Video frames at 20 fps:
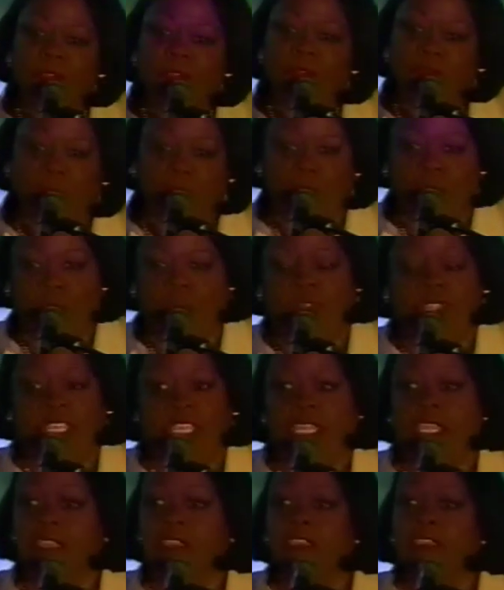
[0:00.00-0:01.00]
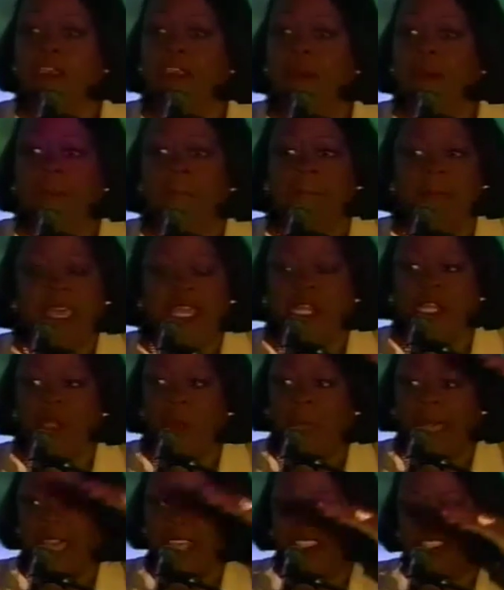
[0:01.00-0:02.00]
through the Middle
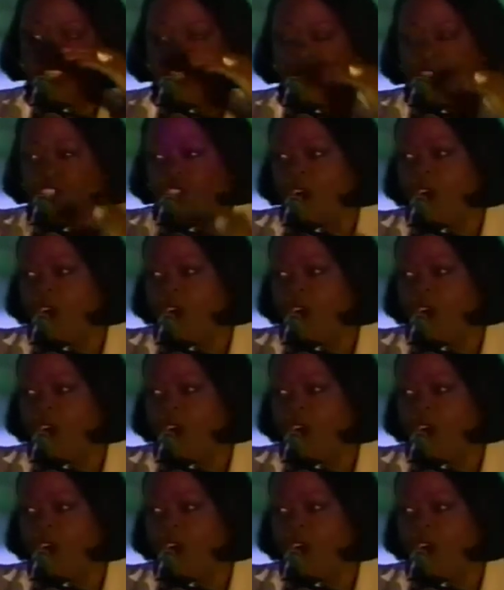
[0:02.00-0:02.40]
Passage